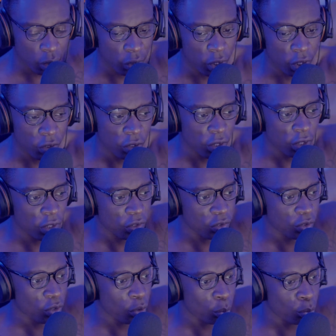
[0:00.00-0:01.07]
Another
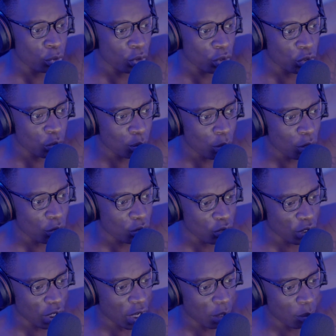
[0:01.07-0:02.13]
is got
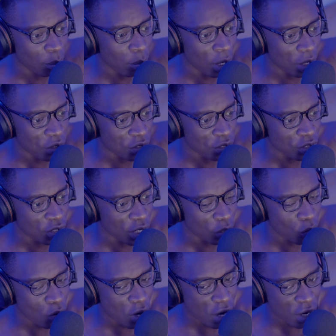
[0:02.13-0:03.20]
Xbox Game Pass Day
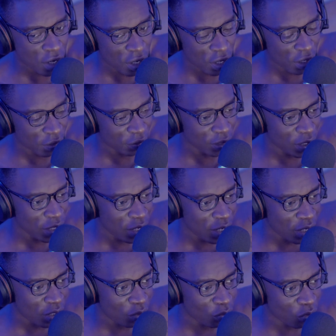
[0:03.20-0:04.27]
1
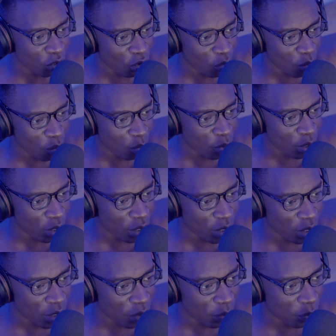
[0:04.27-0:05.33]
from
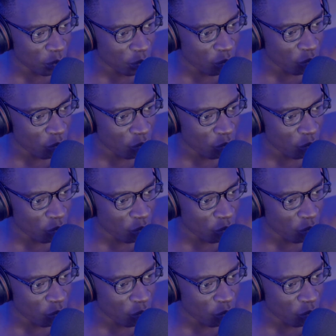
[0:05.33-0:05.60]
uh,